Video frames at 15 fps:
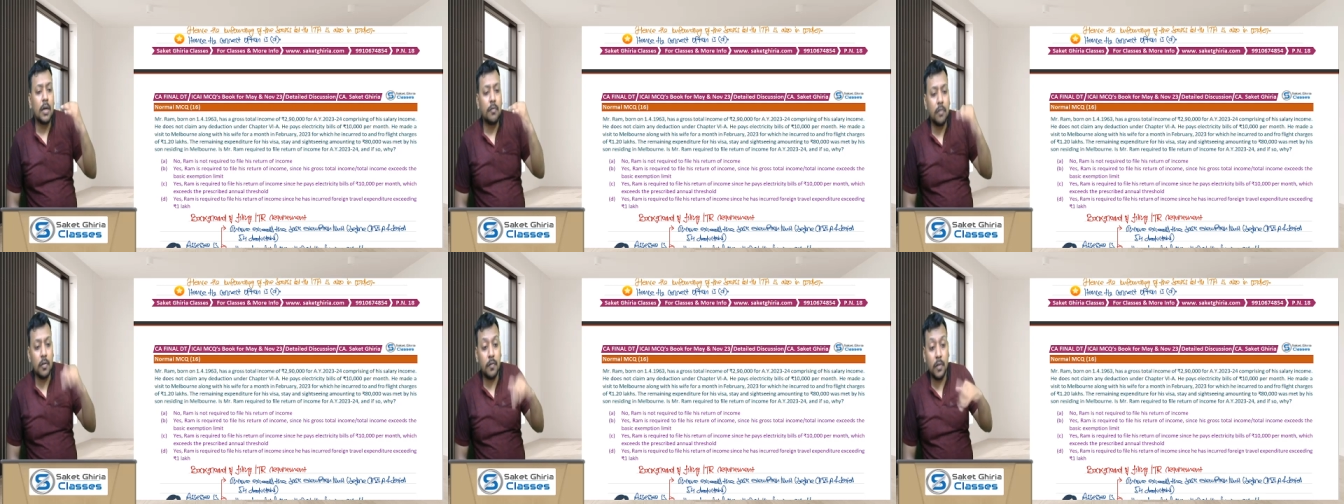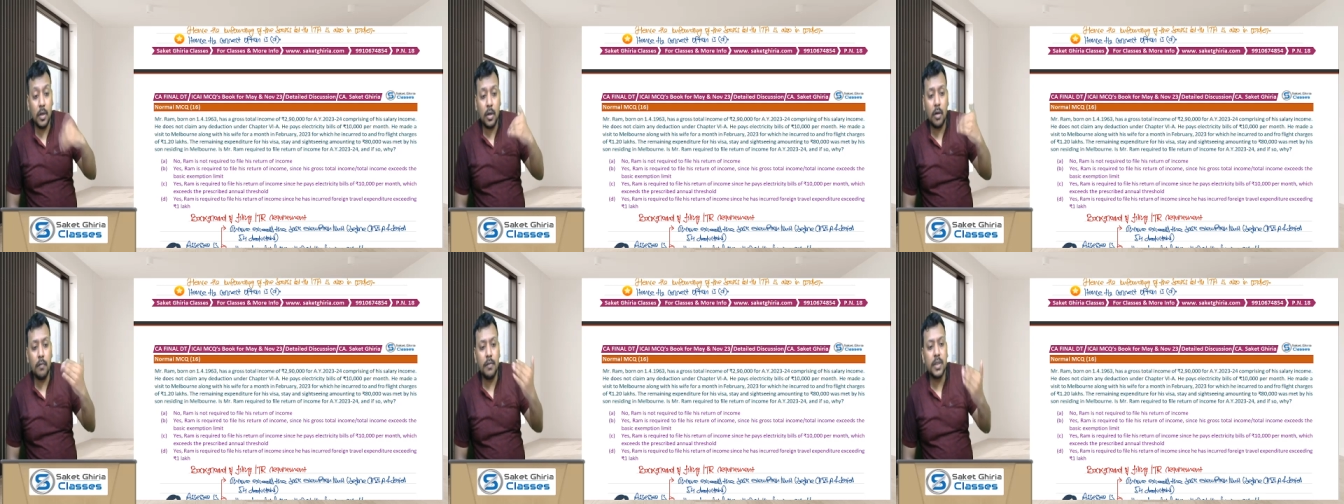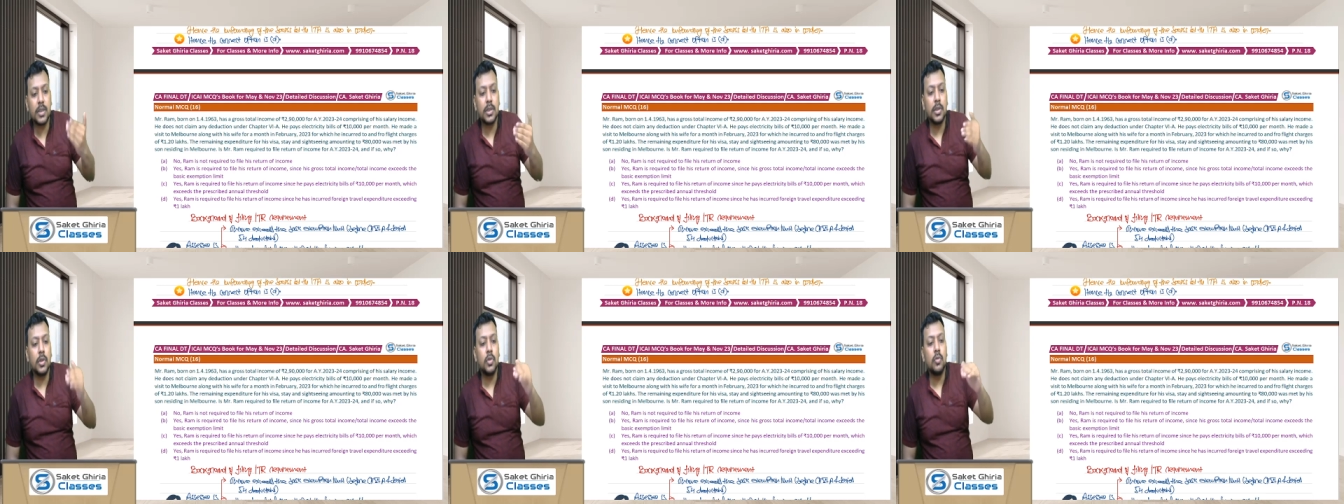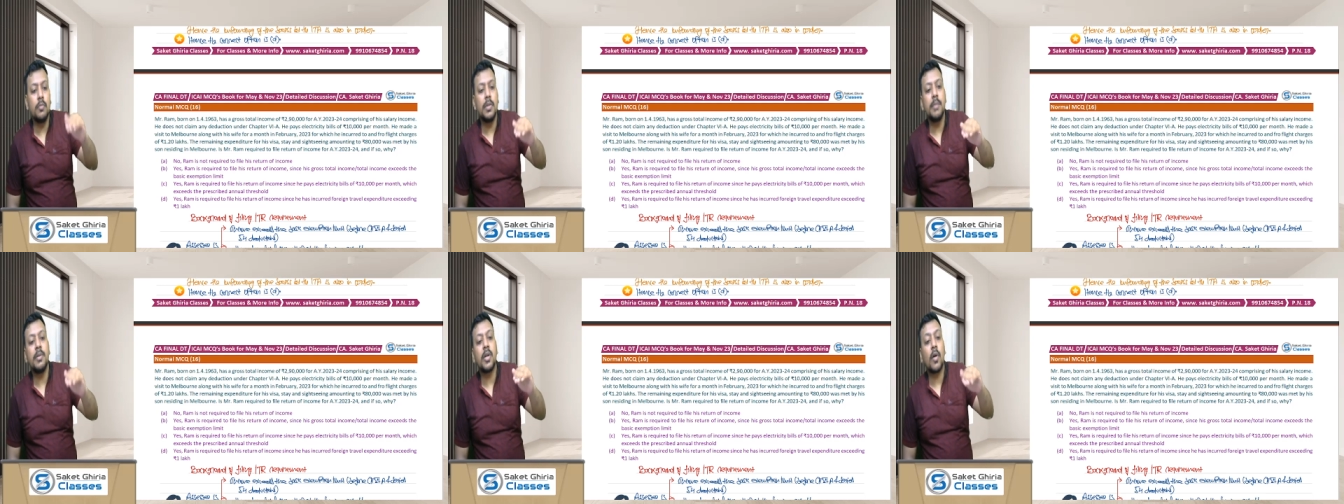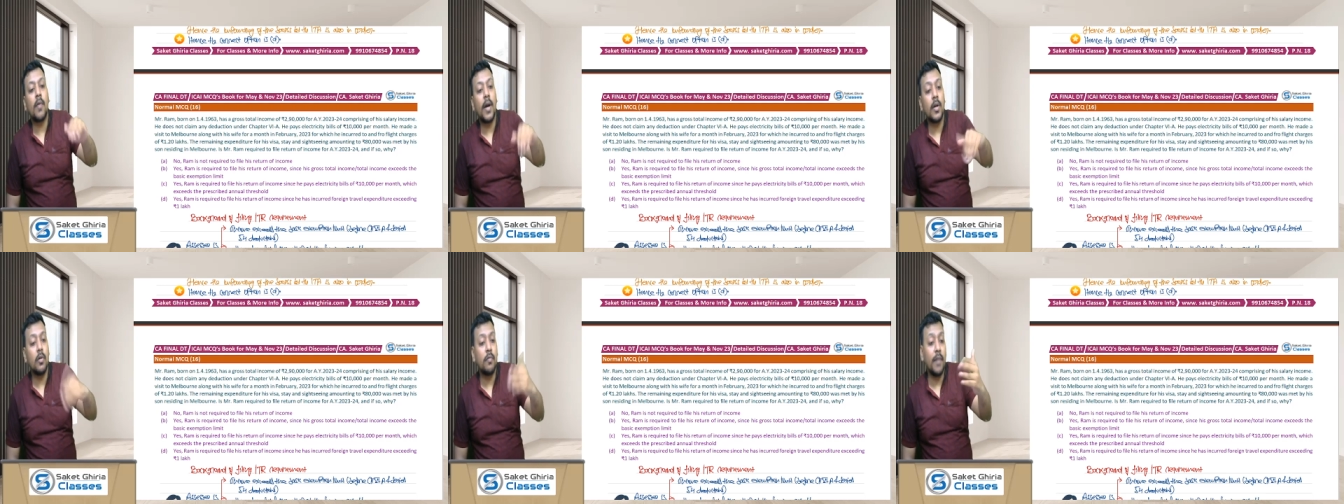fulfilling of which you may be
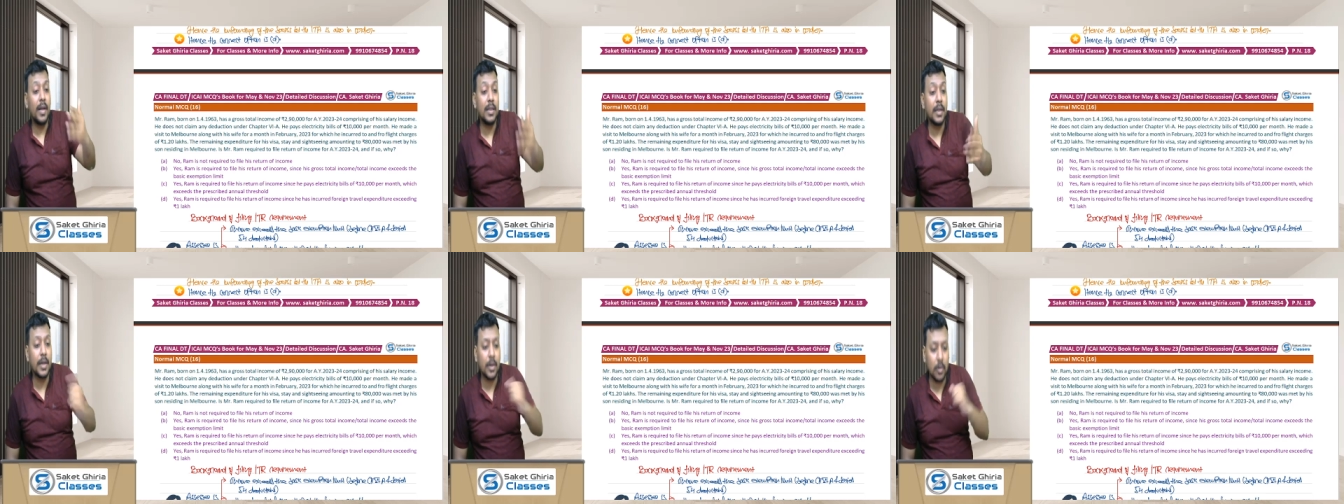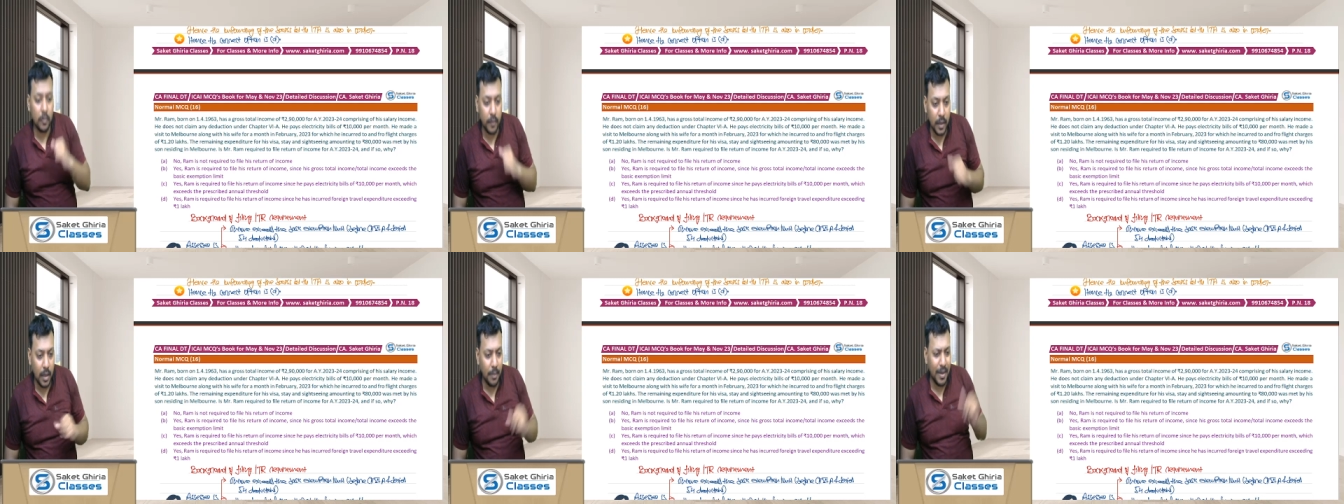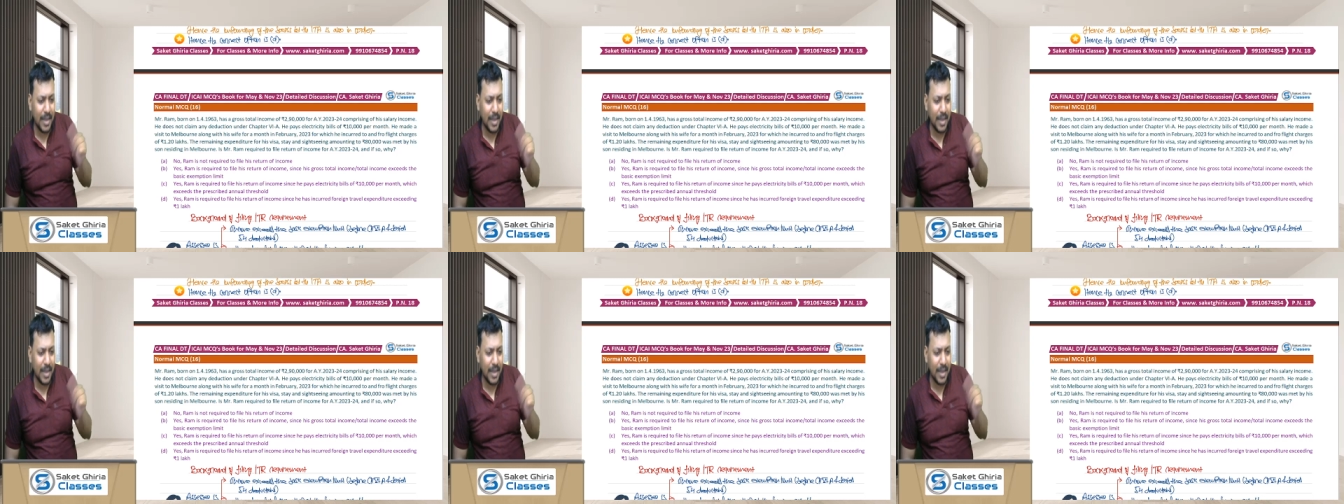required to file the return of income.